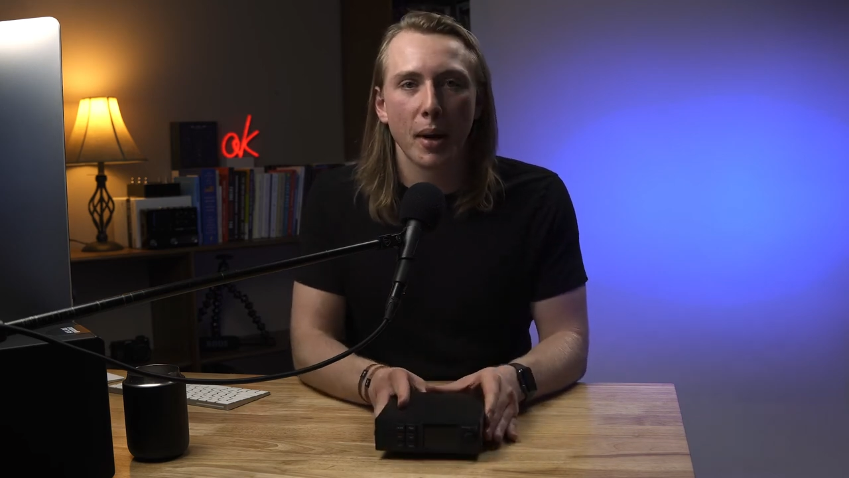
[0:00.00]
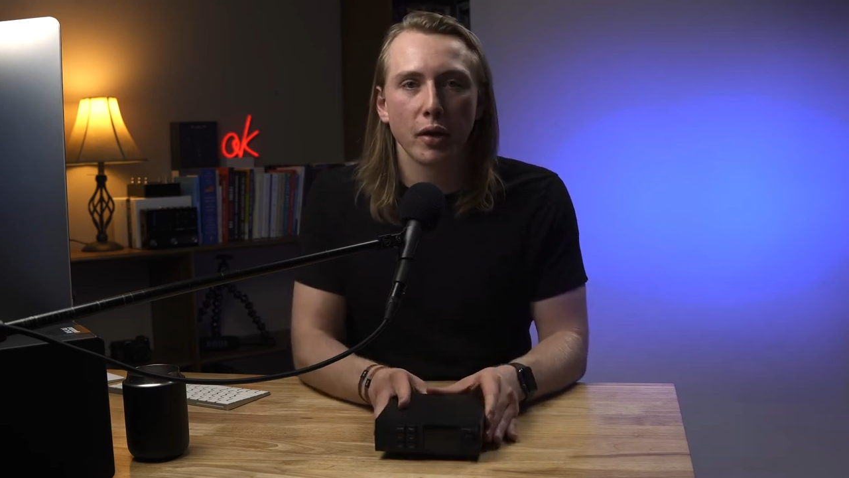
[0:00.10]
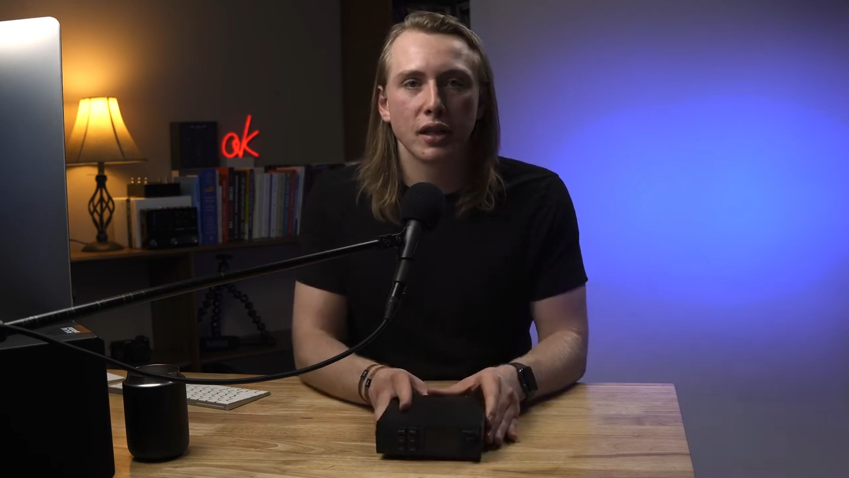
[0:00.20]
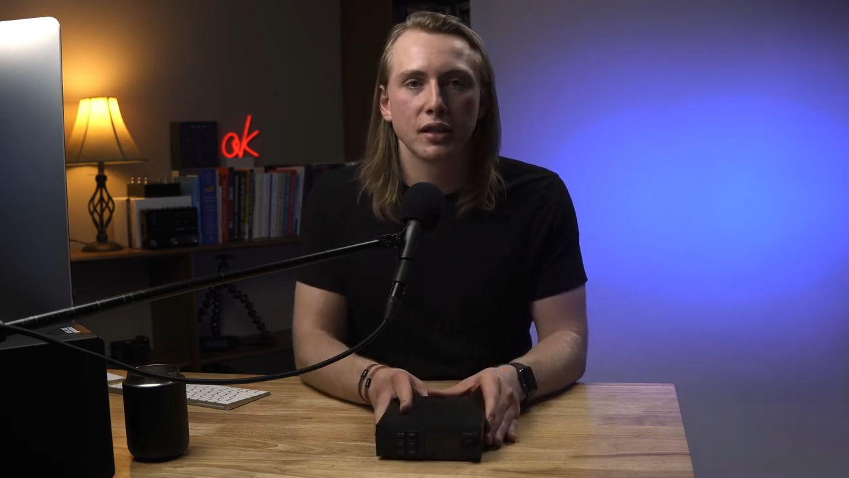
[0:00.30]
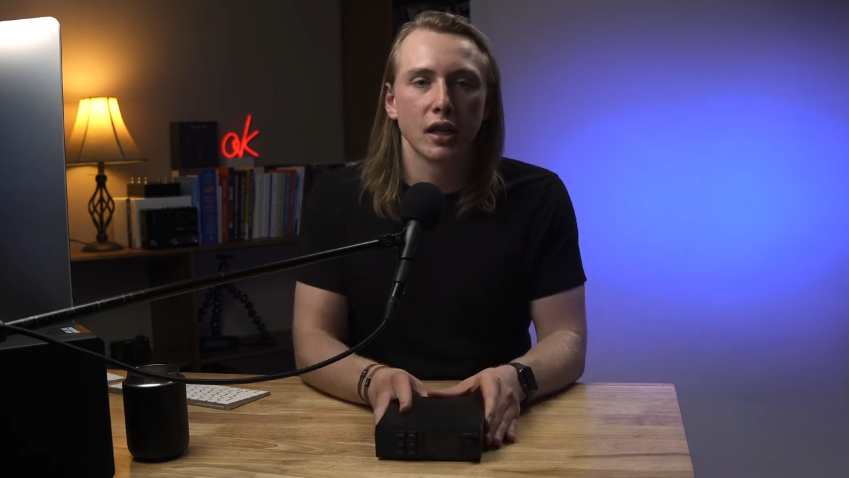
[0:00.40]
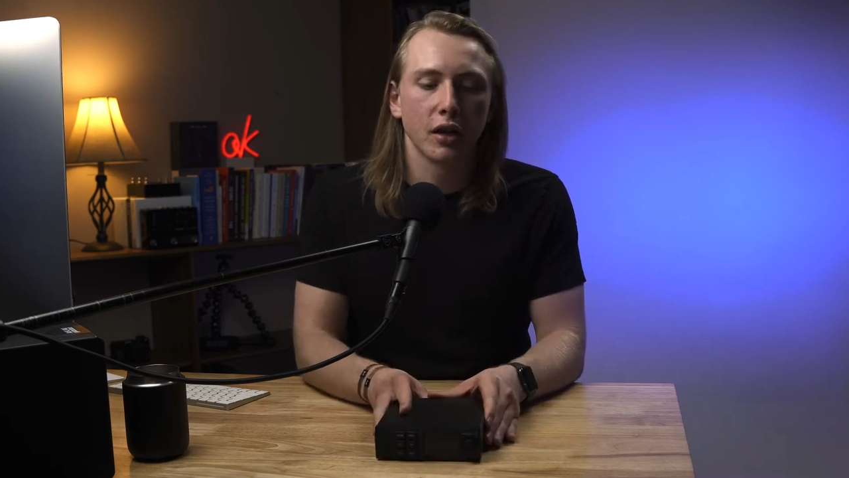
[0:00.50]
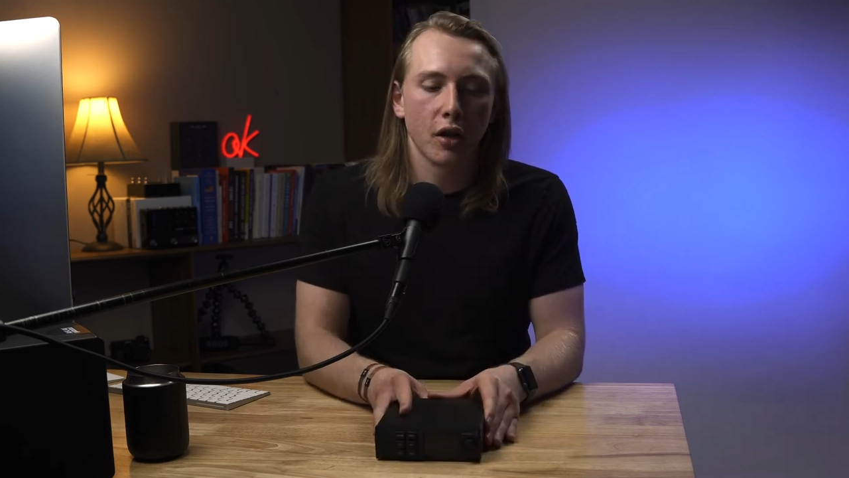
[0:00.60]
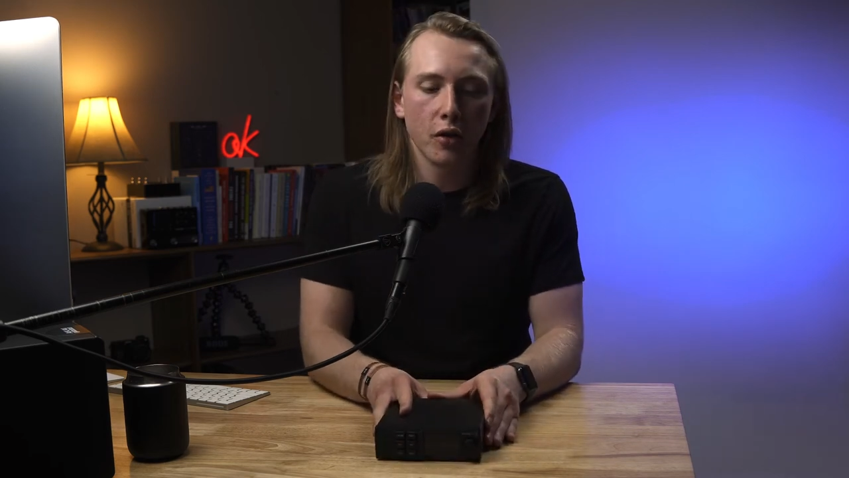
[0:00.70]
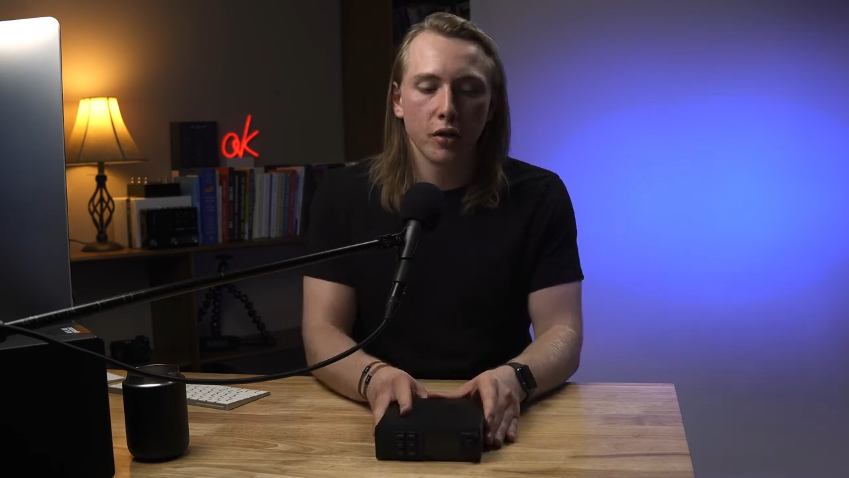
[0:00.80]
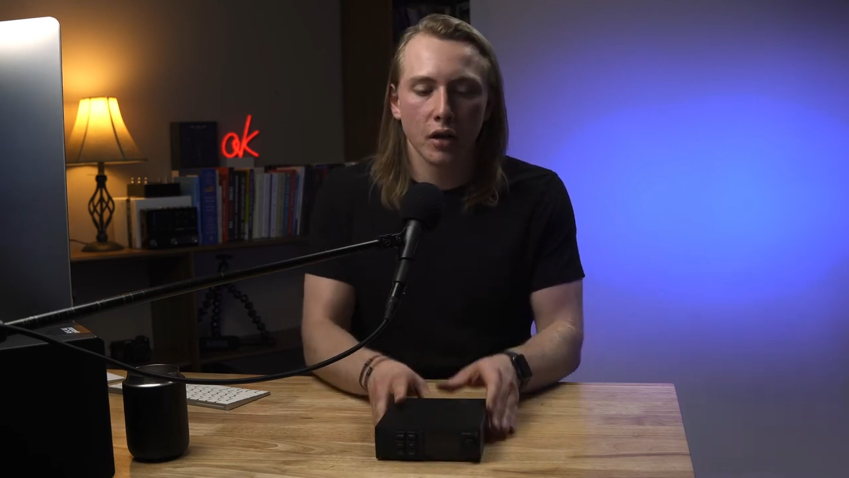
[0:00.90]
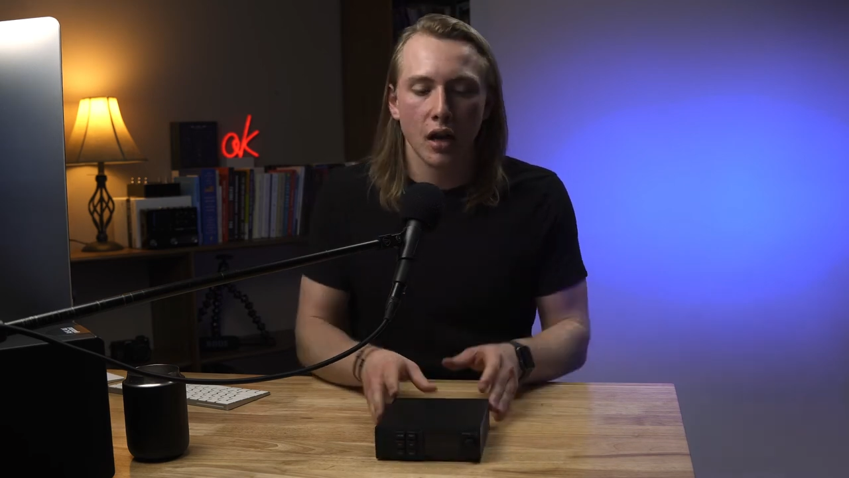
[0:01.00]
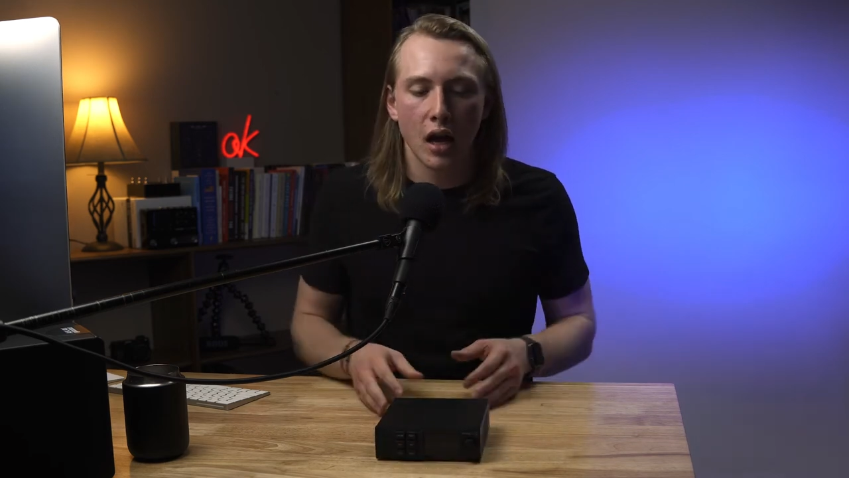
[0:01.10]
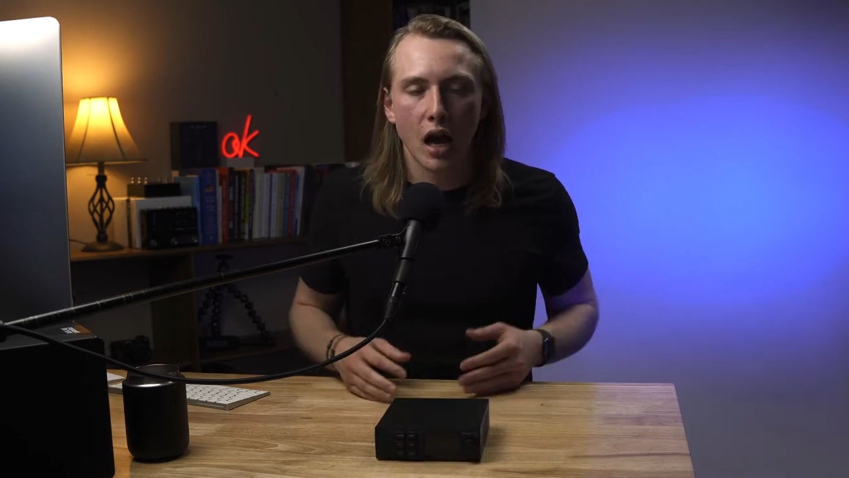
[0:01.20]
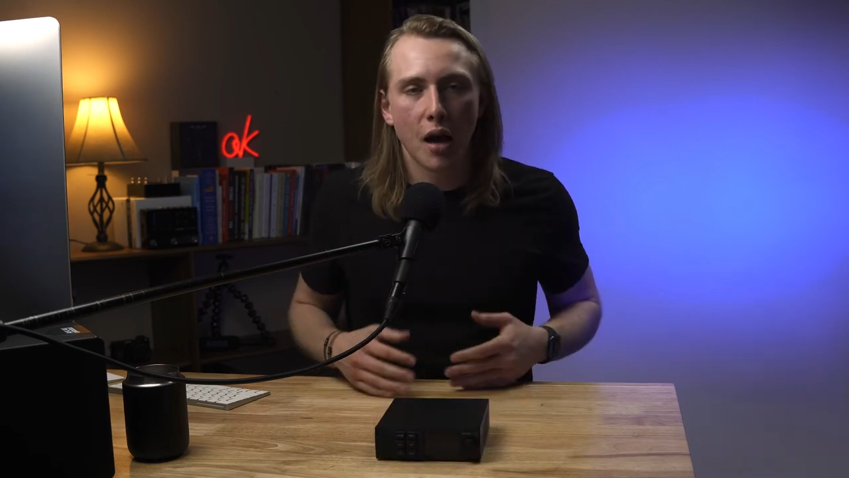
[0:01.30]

about this encoder,